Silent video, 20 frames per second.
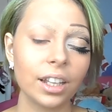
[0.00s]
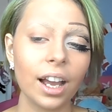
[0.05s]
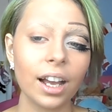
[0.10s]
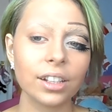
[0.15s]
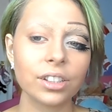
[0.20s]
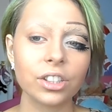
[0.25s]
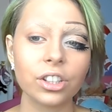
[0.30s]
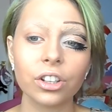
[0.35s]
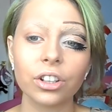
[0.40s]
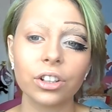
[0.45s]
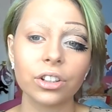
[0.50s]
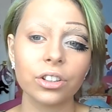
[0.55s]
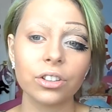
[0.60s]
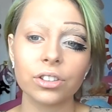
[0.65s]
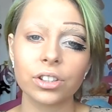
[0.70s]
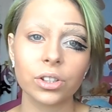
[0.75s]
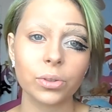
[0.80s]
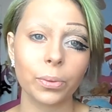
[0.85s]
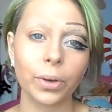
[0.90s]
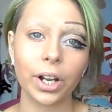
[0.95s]
Yeah, so you can
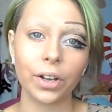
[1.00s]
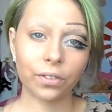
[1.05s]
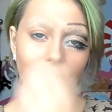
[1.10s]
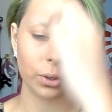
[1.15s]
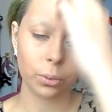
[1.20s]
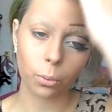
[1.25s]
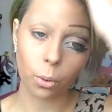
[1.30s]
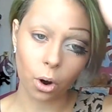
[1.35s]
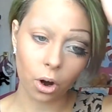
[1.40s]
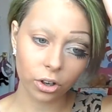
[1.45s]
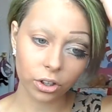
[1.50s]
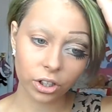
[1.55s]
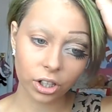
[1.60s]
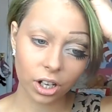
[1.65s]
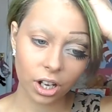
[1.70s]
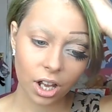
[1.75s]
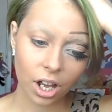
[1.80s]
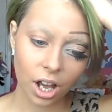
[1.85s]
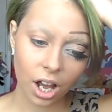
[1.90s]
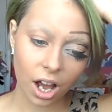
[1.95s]
use this whenever you
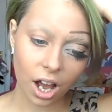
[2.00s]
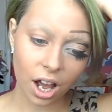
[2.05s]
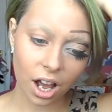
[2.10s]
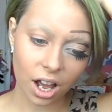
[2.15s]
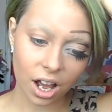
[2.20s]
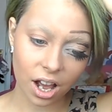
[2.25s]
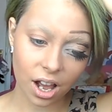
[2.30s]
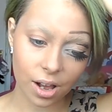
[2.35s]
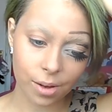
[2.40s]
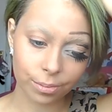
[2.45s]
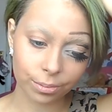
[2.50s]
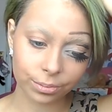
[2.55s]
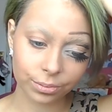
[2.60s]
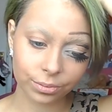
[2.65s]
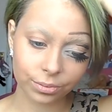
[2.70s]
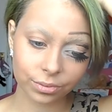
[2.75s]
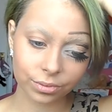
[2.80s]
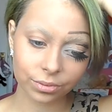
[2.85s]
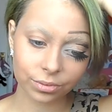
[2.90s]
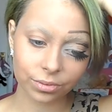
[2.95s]
want.
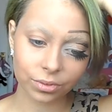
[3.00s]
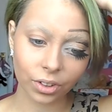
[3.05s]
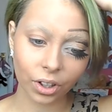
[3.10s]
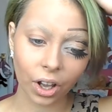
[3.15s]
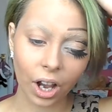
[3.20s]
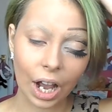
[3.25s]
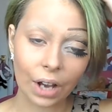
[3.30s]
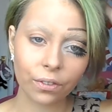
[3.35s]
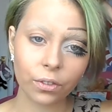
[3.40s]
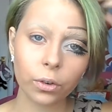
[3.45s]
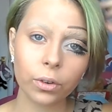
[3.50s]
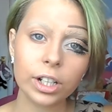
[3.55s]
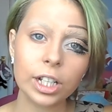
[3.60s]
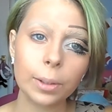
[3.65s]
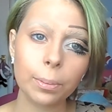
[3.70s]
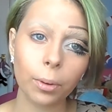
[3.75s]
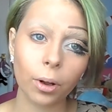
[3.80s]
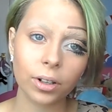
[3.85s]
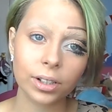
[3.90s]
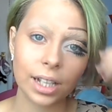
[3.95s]
I've
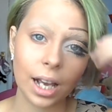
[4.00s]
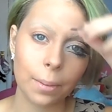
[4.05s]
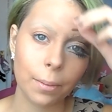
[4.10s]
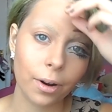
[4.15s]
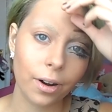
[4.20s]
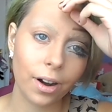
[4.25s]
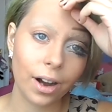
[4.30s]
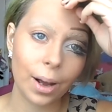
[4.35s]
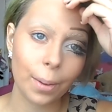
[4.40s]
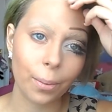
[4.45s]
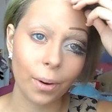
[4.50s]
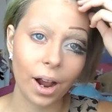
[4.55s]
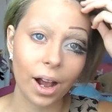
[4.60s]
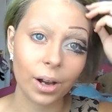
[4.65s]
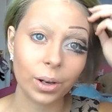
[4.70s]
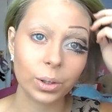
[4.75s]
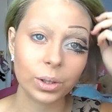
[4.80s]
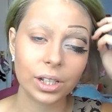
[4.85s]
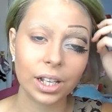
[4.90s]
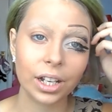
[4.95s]
already blocked out my
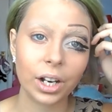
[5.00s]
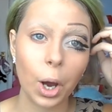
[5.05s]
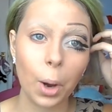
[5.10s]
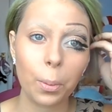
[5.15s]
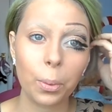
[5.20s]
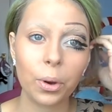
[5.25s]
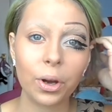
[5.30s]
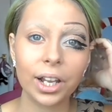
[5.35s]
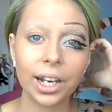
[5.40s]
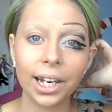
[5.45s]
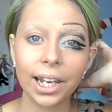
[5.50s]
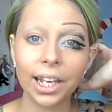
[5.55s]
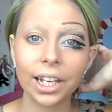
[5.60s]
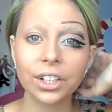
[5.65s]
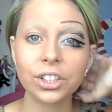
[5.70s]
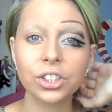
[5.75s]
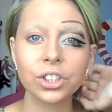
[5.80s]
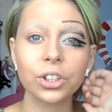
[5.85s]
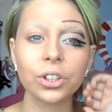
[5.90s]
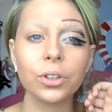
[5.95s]
eyebrows, and I'll put a
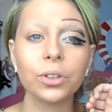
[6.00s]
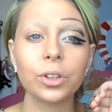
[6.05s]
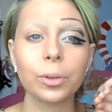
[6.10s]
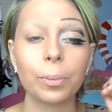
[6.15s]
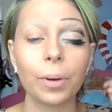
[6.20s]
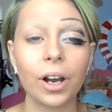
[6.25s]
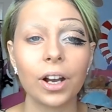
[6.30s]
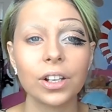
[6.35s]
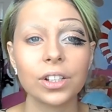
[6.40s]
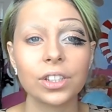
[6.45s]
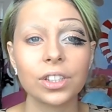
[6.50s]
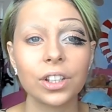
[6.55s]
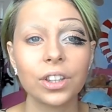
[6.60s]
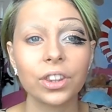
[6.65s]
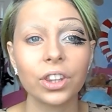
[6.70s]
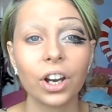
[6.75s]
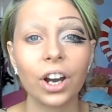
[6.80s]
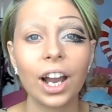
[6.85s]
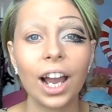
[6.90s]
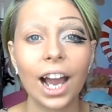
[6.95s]
link to the
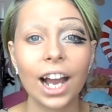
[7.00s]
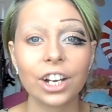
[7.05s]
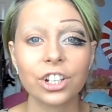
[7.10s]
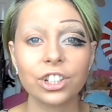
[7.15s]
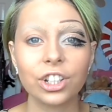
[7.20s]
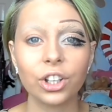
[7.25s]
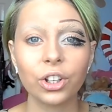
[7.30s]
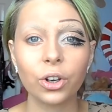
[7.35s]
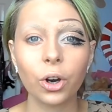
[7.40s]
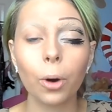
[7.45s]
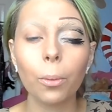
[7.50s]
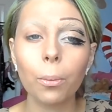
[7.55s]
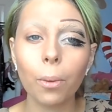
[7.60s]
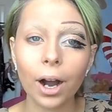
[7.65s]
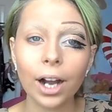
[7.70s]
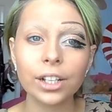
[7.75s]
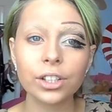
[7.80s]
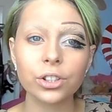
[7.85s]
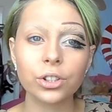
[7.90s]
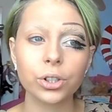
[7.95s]
person that I actually got
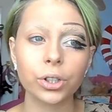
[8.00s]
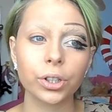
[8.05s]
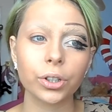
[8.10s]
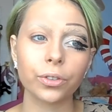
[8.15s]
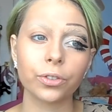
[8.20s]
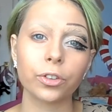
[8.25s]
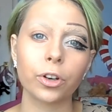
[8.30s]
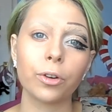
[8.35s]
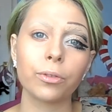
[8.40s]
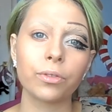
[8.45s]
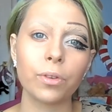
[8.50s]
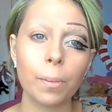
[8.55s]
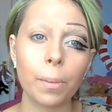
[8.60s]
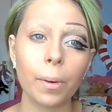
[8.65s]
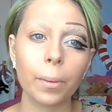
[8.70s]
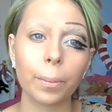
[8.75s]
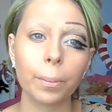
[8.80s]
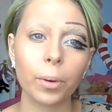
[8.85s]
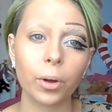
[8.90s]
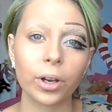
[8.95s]
my tutorial from for
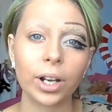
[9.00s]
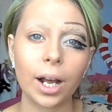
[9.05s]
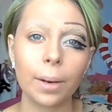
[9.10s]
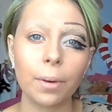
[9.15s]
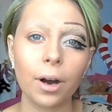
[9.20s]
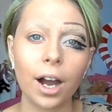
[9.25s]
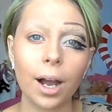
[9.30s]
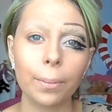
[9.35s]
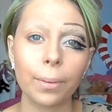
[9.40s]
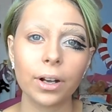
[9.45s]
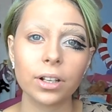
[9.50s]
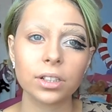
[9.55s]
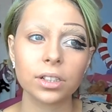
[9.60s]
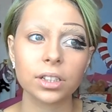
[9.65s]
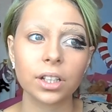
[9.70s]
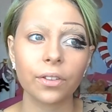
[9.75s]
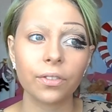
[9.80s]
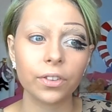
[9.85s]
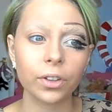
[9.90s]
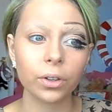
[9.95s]
blocking out my eyebrows,
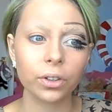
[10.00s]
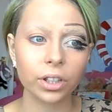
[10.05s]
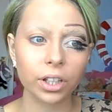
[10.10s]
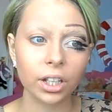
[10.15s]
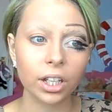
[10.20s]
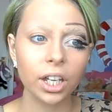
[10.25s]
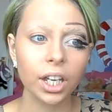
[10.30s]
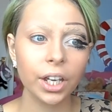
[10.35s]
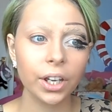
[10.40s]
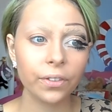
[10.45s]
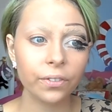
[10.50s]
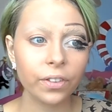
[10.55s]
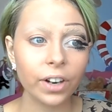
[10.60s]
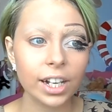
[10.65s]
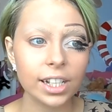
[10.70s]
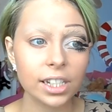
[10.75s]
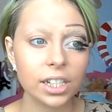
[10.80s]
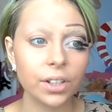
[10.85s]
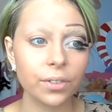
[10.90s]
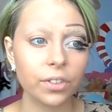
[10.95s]
because I feel that if
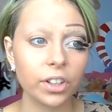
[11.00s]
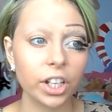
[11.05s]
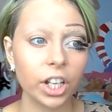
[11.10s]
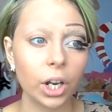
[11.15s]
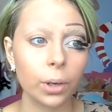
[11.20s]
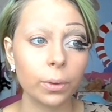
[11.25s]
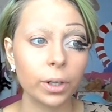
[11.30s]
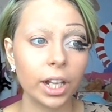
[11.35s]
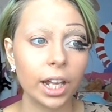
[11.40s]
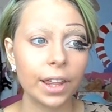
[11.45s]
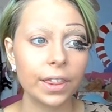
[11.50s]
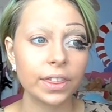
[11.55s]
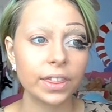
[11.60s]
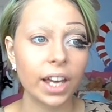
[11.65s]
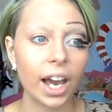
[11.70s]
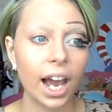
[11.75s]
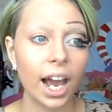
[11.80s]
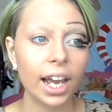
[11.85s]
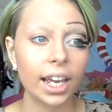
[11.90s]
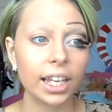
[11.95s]
I did a video on
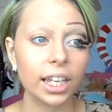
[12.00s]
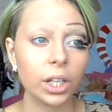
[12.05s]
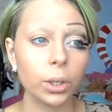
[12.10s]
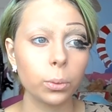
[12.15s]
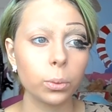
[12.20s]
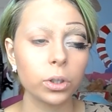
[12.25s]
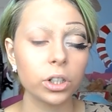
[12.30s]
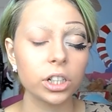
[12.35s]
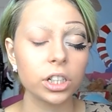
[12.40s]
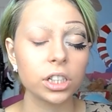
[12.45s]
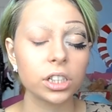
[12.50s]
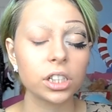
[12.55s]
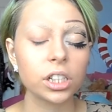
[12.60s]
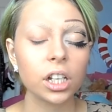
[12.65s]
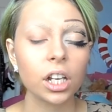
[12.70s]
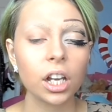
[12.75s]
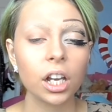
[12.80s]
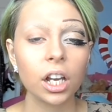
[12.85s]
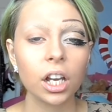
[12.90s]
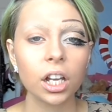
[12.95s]
it, that he would,
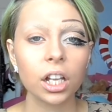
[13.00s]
